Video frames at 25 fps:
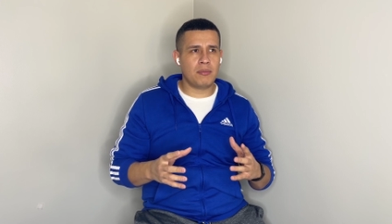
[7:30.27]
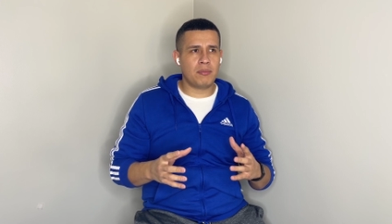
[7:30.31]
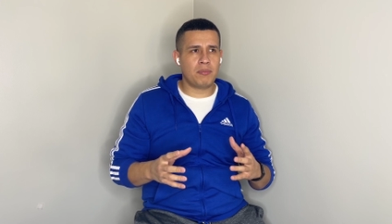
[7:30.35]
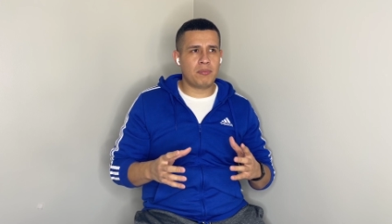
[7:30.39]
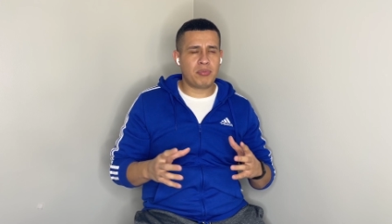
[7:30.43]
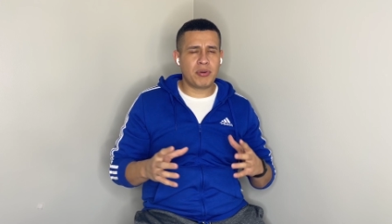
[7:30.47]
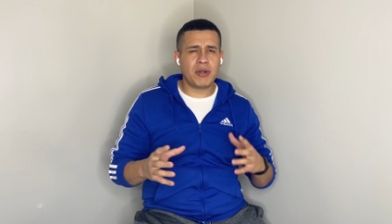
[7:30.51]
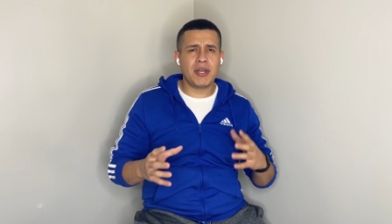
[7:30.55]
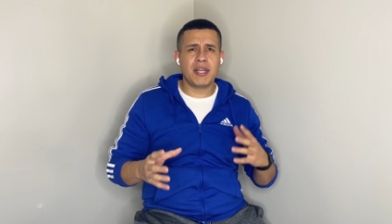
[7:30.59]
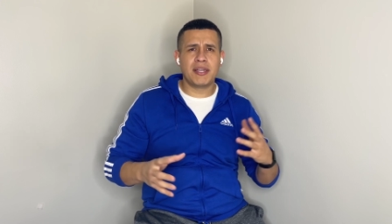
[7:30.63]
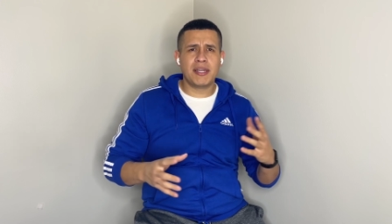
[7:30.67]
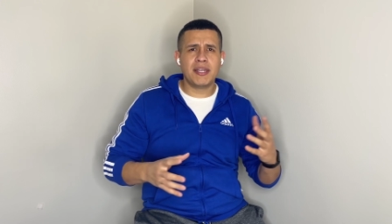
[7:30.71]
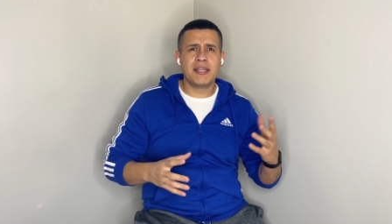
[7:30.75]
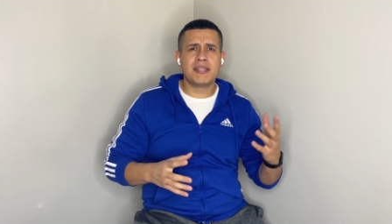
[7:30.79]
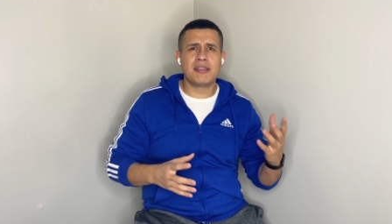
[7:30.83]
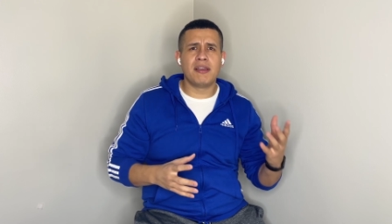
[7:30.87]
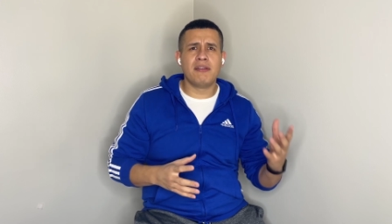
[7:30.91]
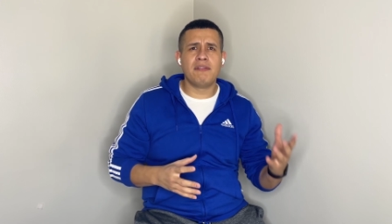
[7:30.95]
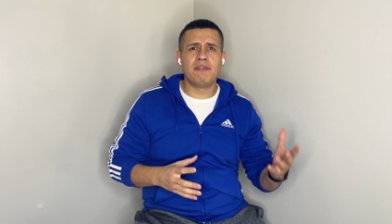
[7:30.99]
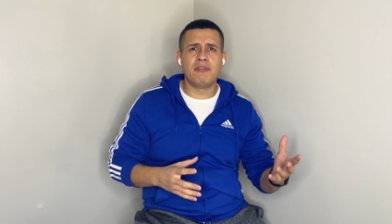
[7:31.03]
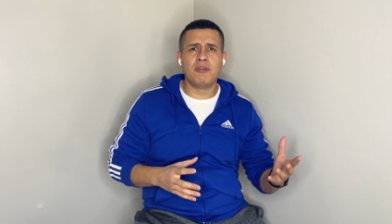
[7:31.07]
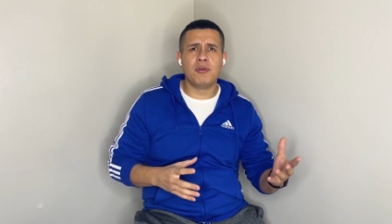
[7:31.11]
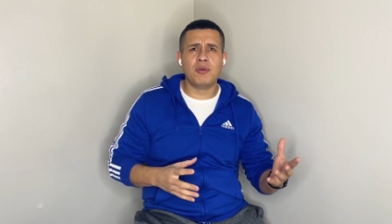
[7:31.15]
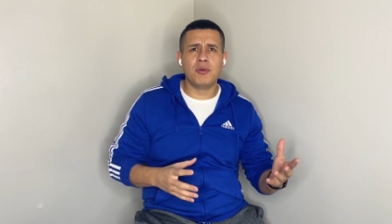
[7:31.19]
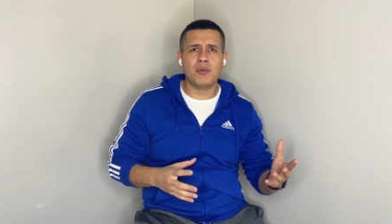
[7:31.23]
pretty decent
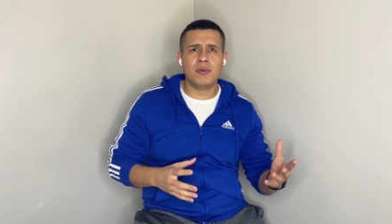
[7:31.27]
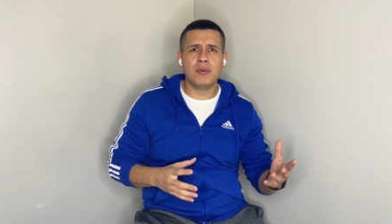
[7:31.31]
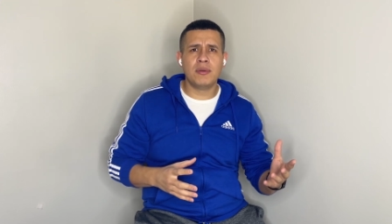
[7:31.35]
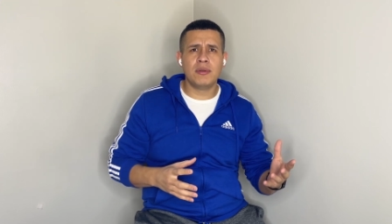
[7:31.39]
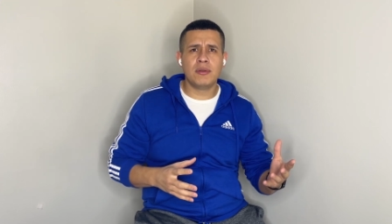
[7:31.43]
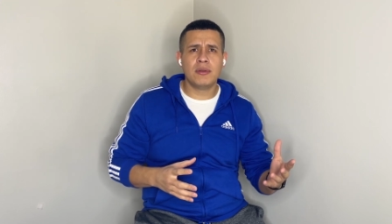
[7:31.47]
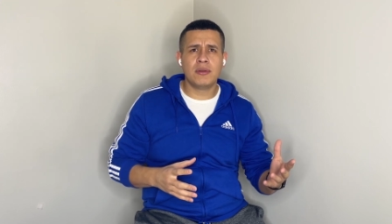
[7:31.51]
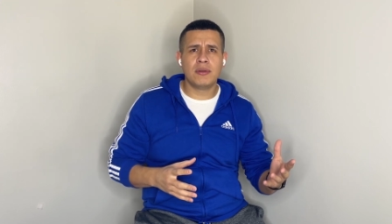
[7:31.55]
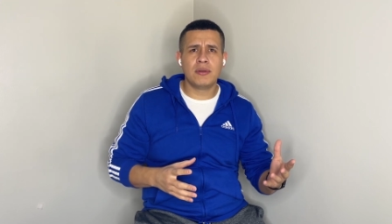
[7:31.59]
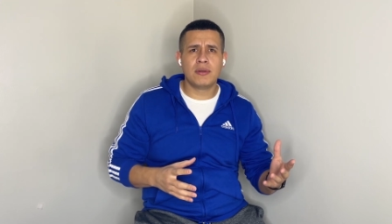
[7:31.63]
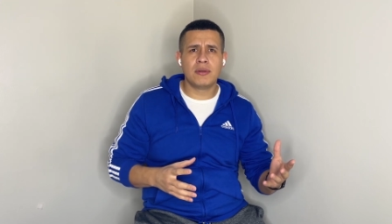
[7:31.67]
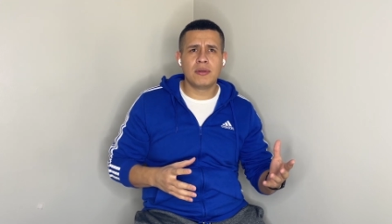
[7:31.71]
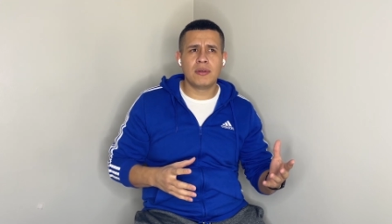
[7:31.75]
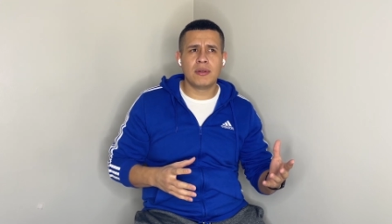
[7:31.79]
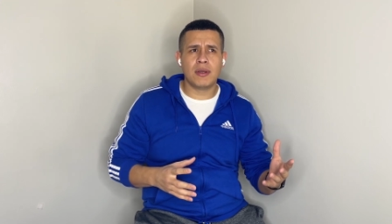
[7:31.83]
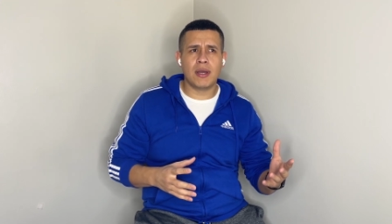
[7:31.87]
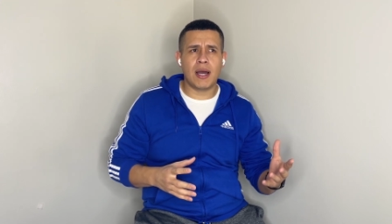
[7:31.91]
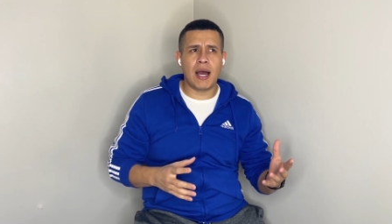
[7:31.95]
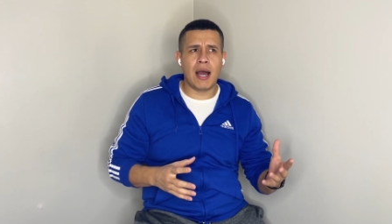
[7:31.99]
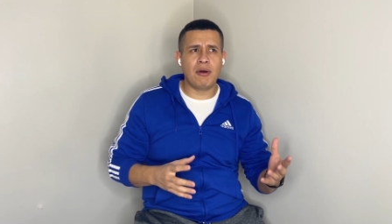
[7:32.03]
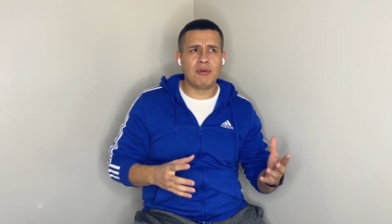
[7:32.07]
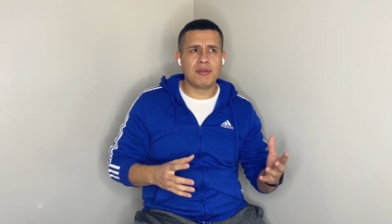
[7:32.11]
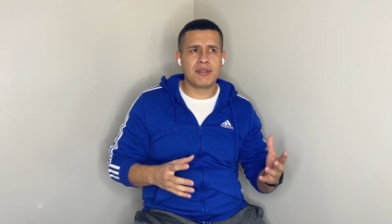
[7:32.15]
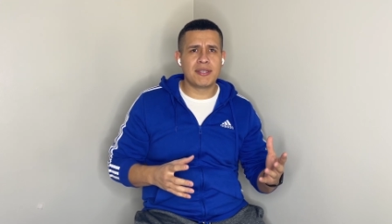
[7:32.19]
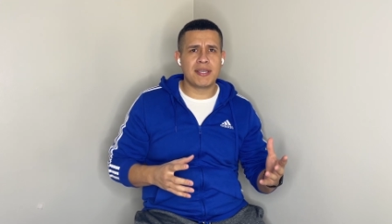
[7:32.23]
food,
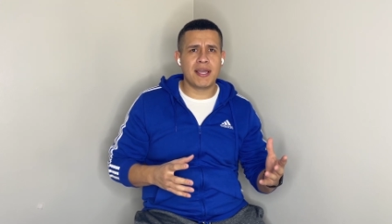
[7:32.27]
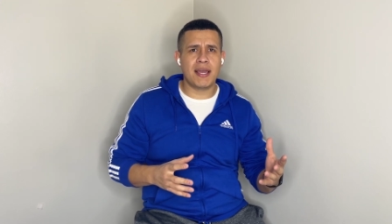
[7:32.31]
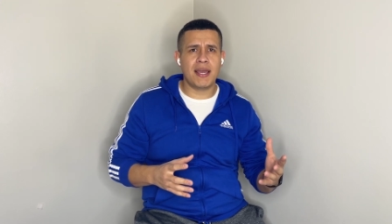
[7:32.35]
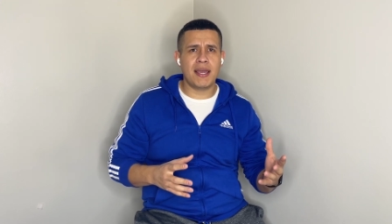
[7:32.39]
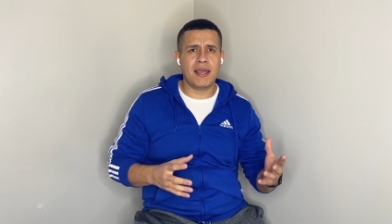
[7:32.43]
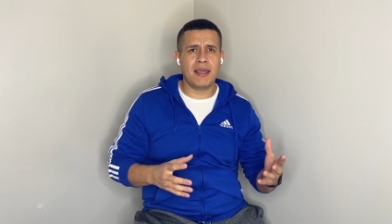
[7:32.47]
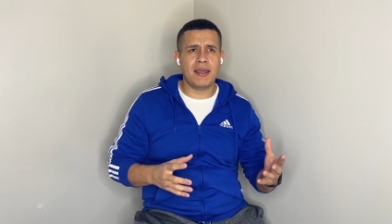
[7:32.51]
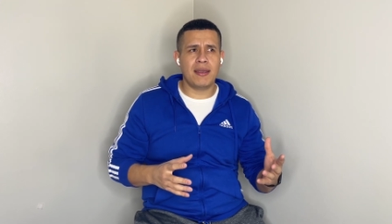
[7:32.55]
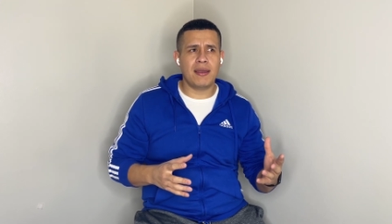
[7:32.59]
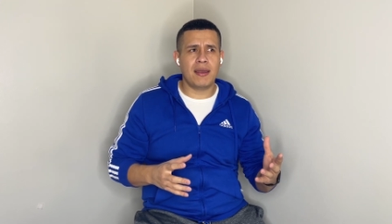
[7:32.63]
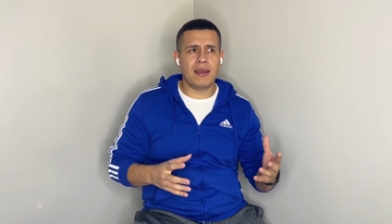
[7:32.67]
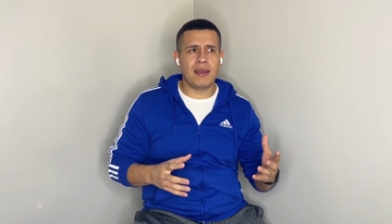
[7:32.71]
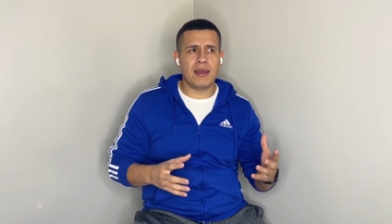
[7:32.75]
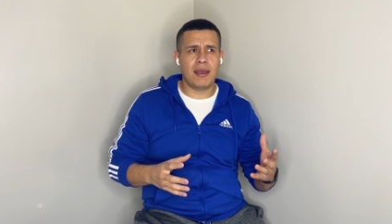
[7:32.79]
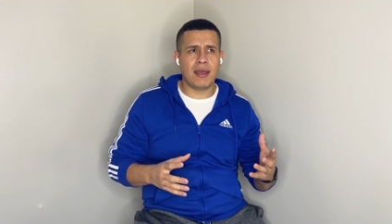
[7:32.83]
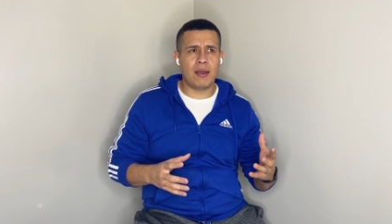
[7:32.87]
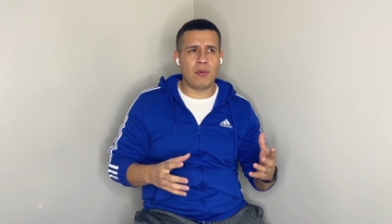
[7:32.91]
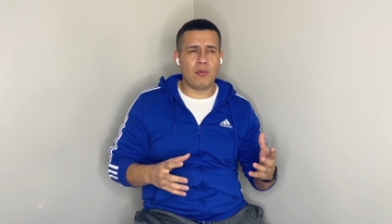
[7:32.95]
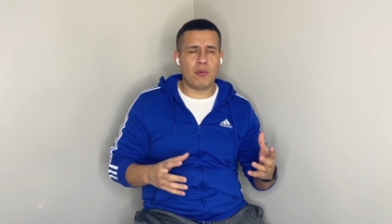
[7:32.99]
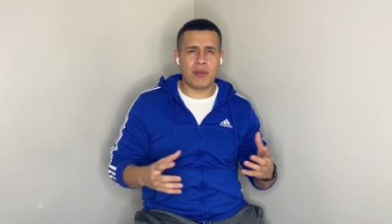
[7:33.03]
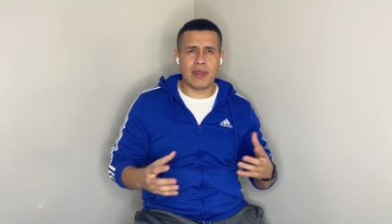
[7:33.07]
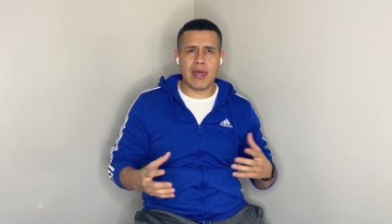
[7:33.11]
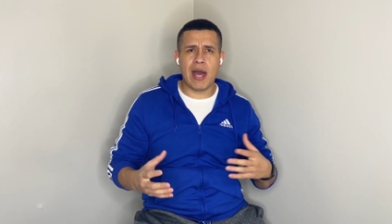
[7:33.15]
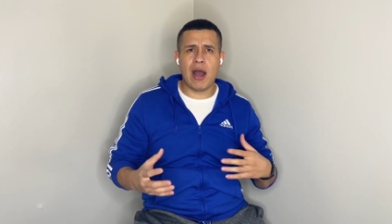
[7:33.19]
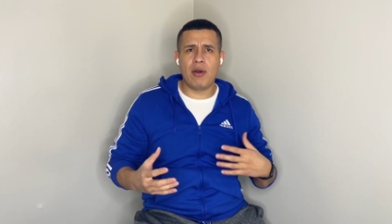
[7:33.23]
I would say, and
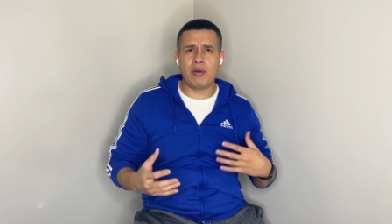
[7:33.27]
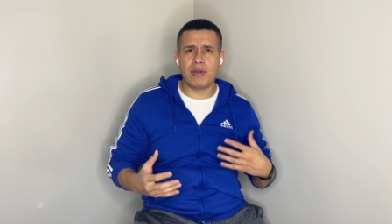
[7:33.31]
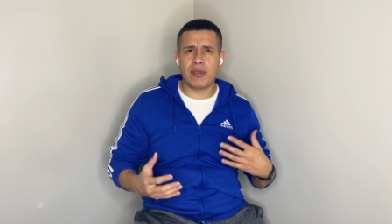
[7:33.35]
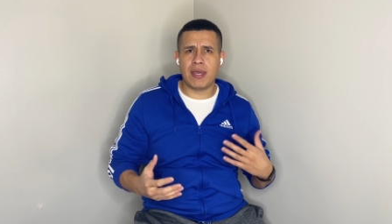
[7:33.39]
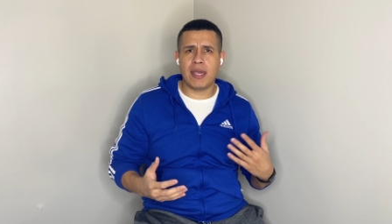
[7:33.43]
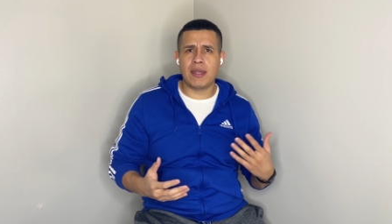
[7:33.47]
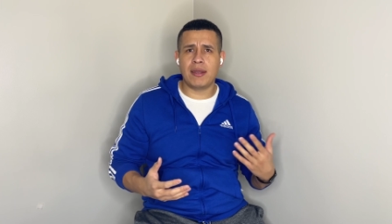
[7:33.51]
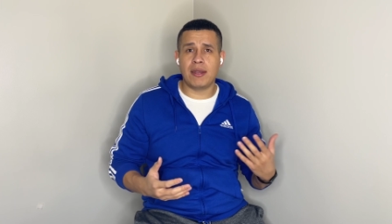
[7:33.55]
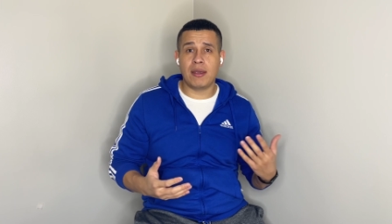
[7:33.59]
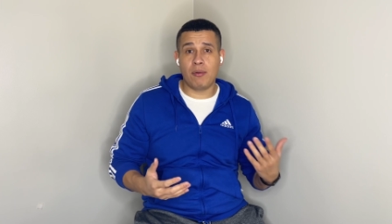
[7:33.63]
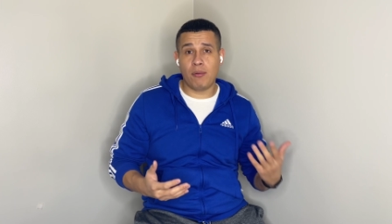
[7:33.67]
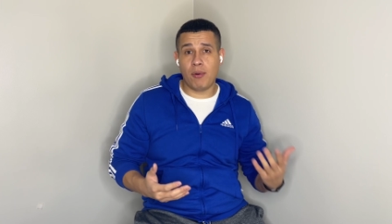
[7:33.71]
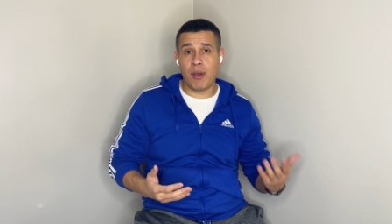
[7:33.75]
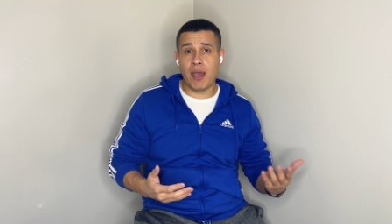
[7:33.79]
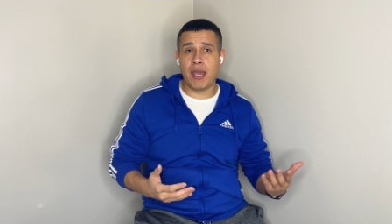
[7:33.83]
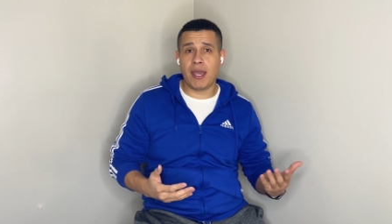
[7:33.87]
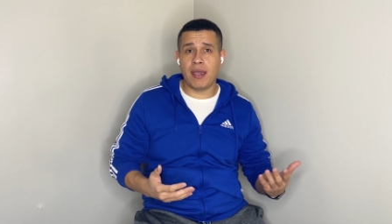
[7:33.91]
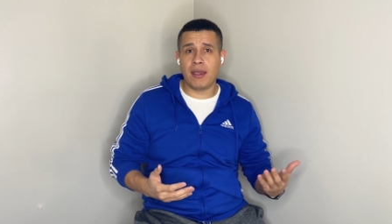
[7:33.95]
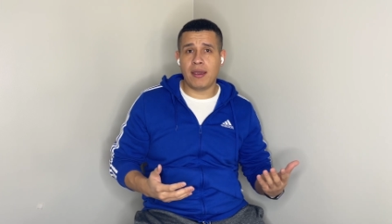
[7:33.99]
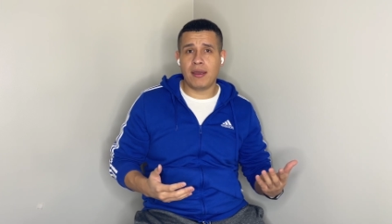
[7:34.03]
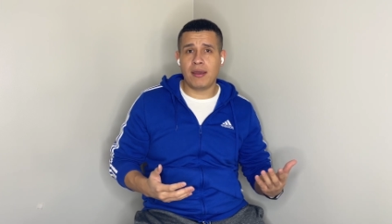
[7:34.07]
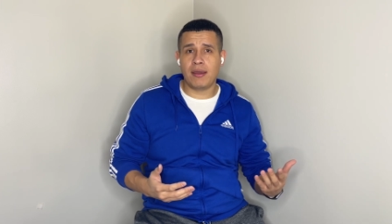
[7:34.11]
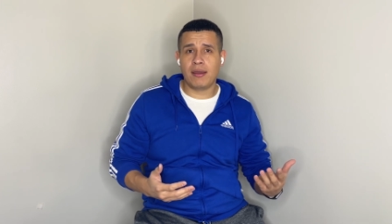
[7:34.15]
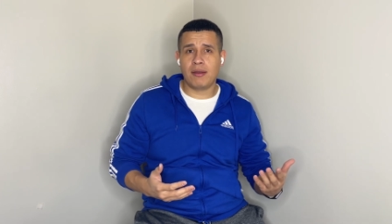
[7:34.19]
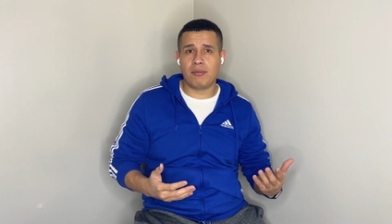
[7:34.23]
without gaining
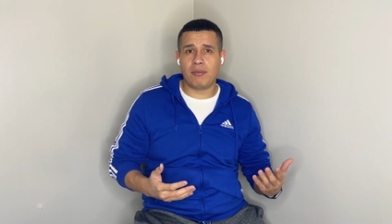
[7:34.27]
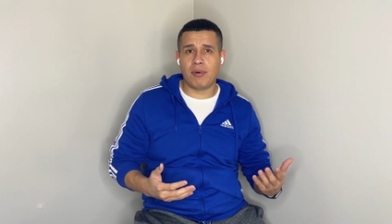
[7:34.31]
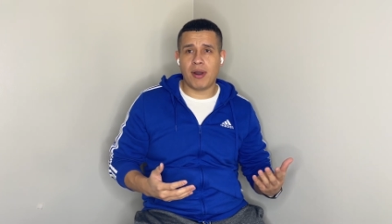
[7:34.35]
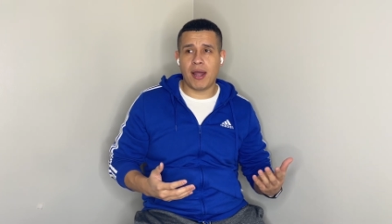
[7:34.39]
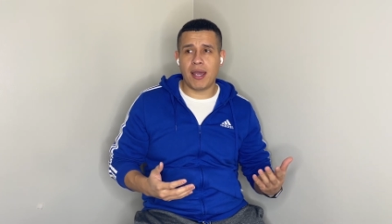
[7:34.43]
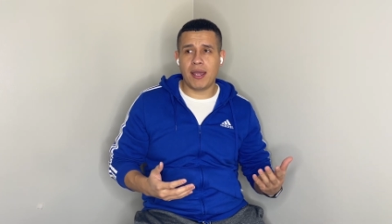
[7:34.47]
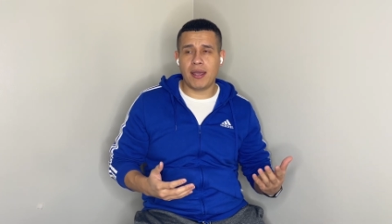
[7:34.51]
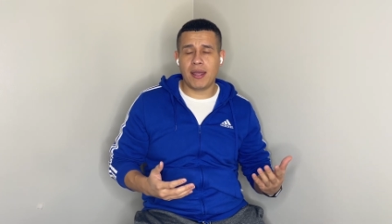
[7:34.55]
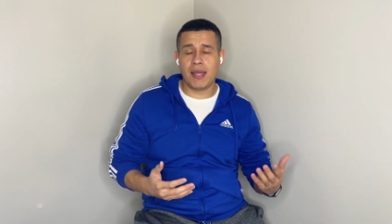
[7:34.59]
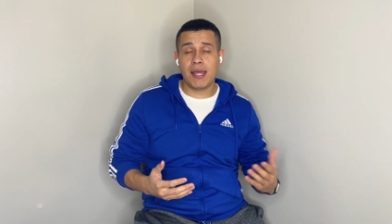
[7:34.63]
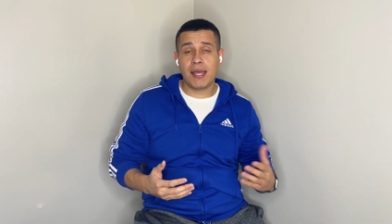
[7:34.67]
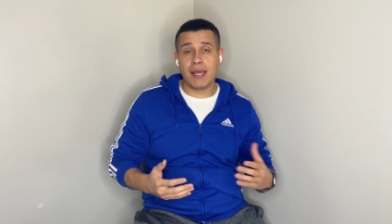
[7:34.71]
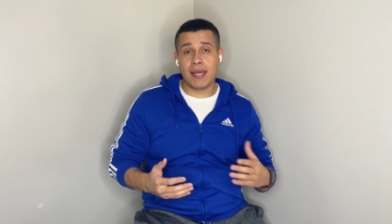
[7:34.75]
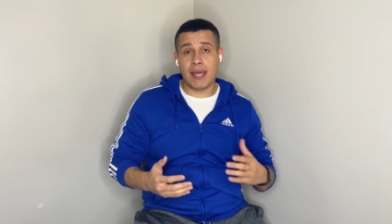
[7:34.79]
weight, right?